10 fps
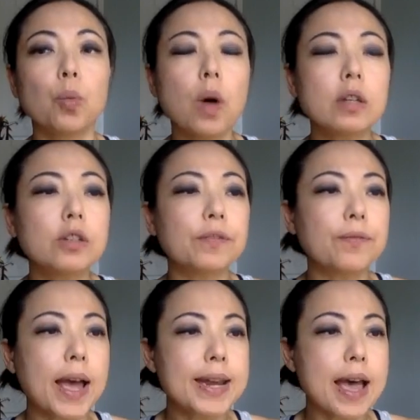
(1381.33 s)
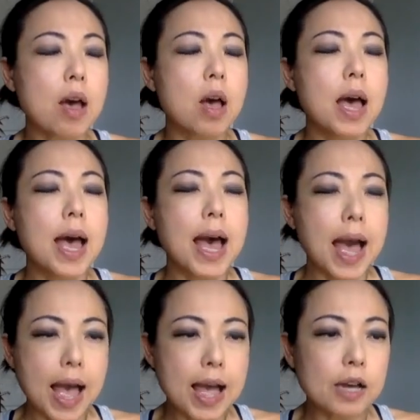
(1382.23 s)
want to find out
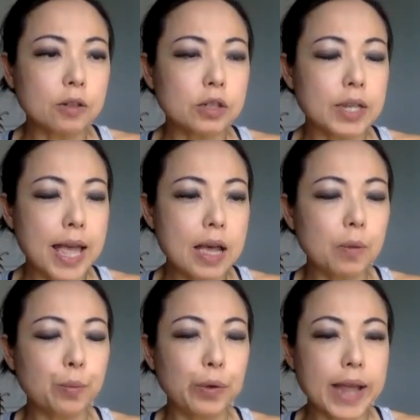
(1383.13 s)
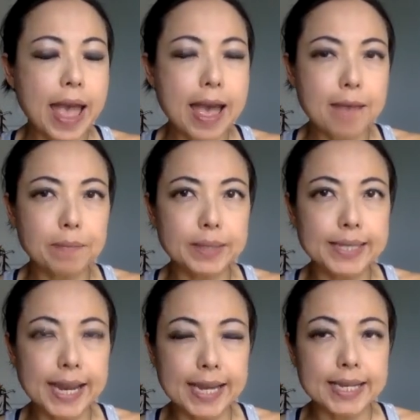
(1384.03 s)
how to help
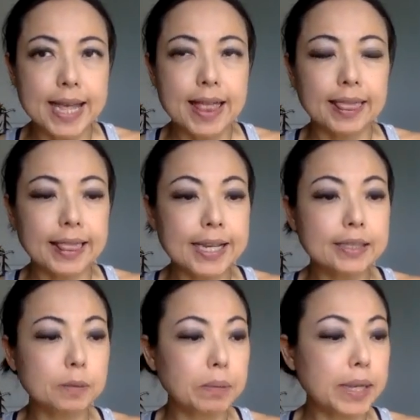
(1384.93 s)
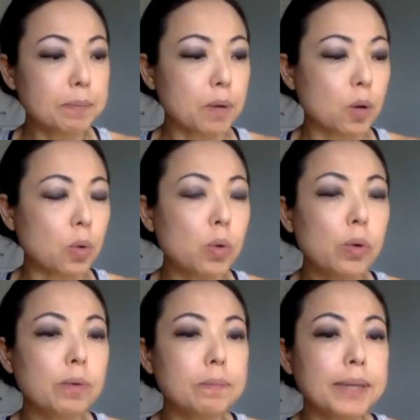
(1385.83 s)
rehabilitate these people
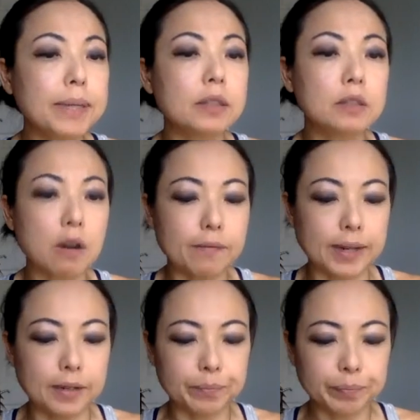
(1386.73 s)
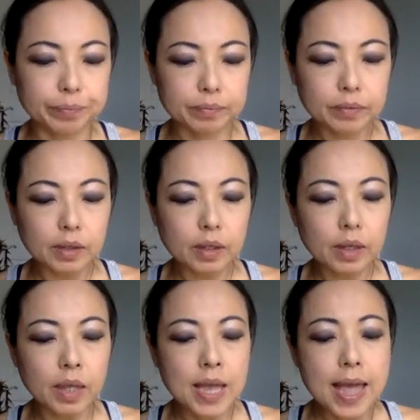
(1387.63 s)
who've been starving.
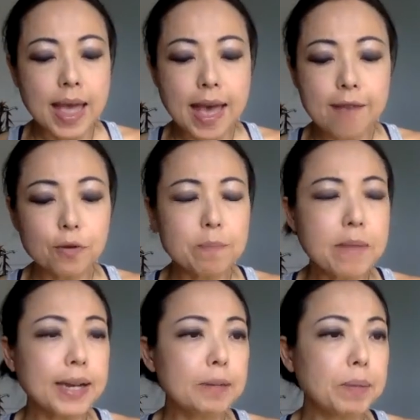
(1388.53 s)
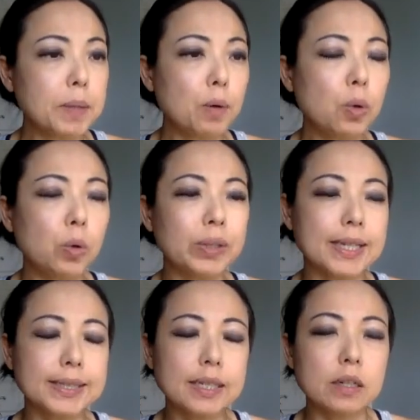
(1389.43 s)
And for many people who
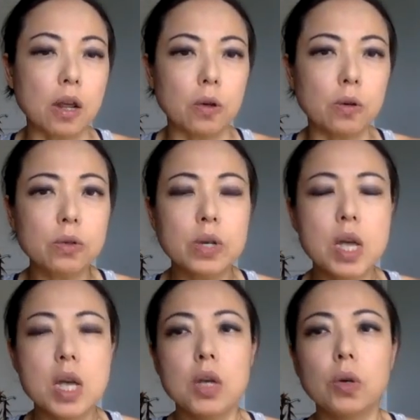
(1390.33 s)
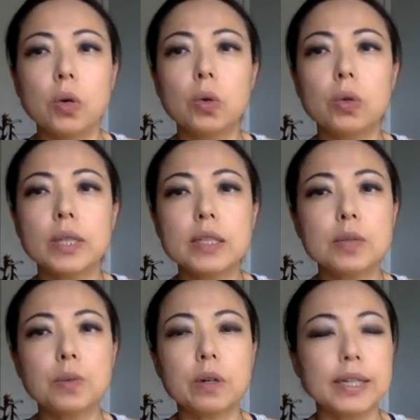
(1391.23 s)
doesn't know, who doesn't
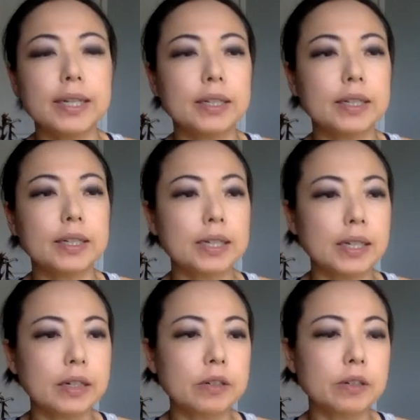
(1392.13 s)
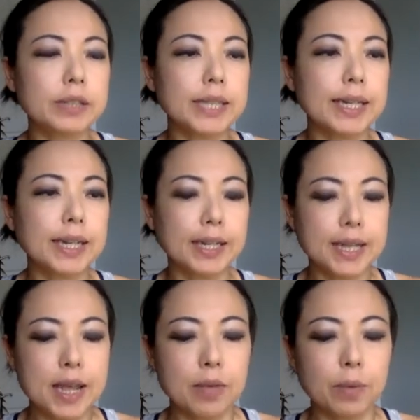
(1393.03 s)
work in a clinical setting,
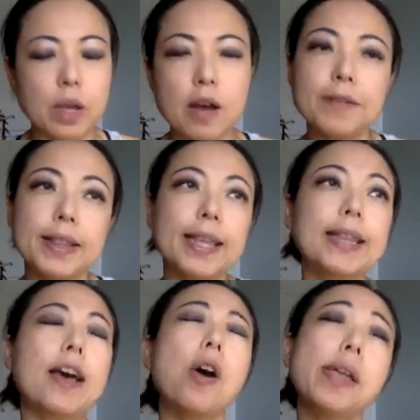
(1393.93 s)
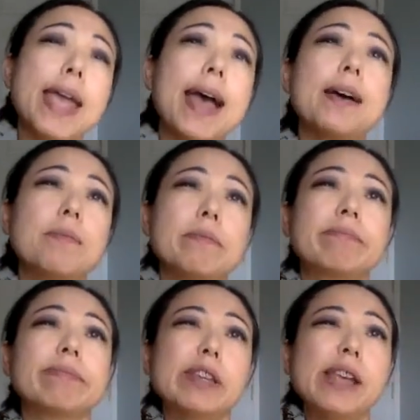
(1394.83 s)
we often think that, oh yeah,
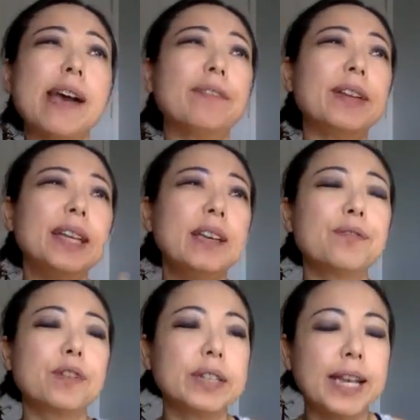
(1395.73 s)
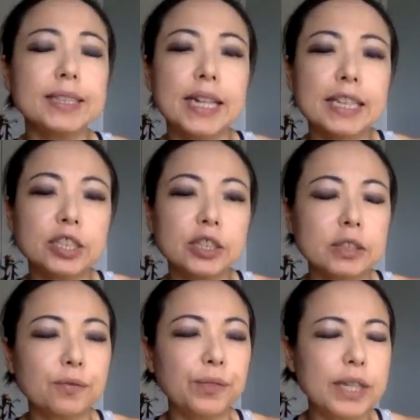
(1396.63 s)
you haven't eaten for days, let's just
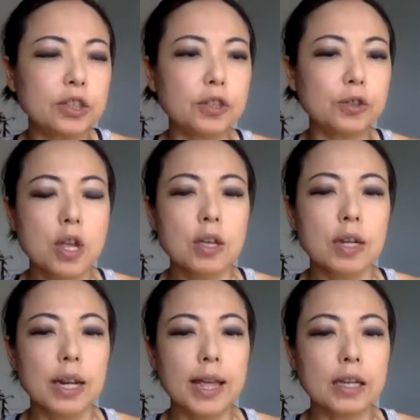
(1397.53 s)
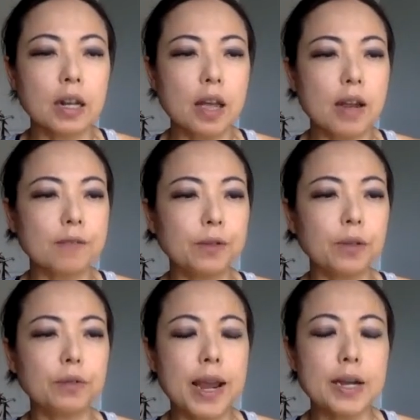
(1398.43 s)
feed you like a lot of food
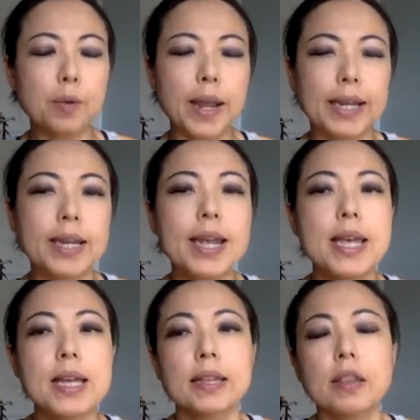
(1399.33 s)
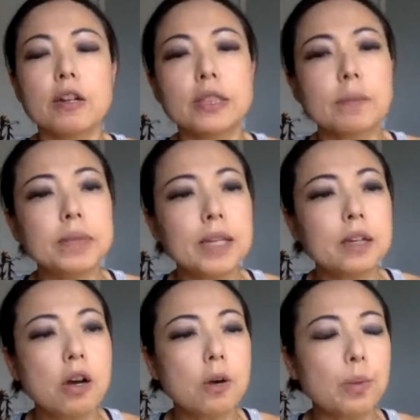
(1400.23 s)
right away. There's something
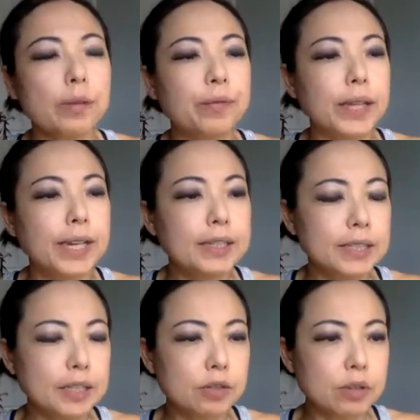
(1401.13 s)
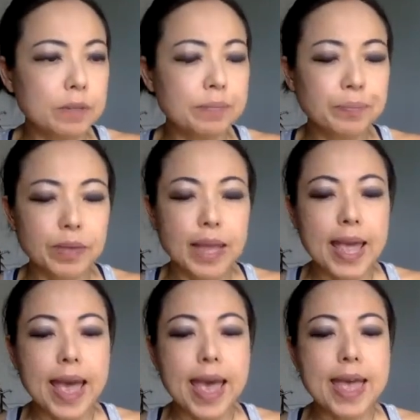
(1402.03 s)
called refeeding syndrome,
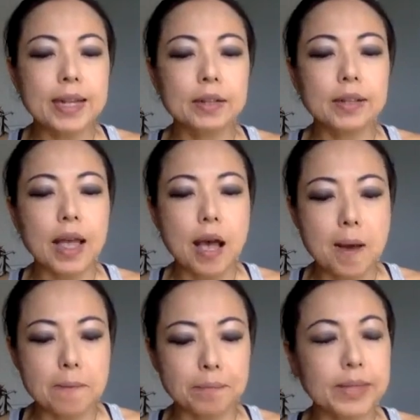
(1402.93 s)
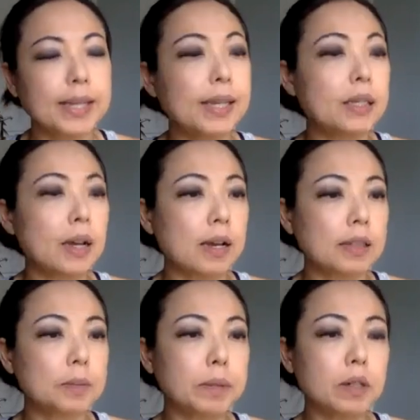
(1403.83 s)
and in the
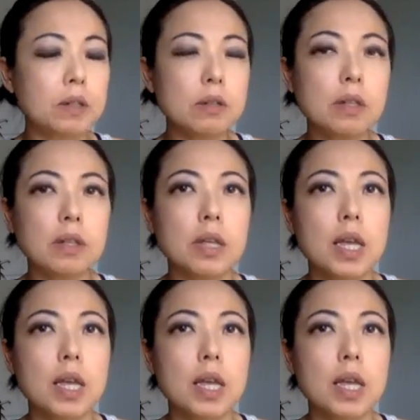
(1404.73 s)
hospital,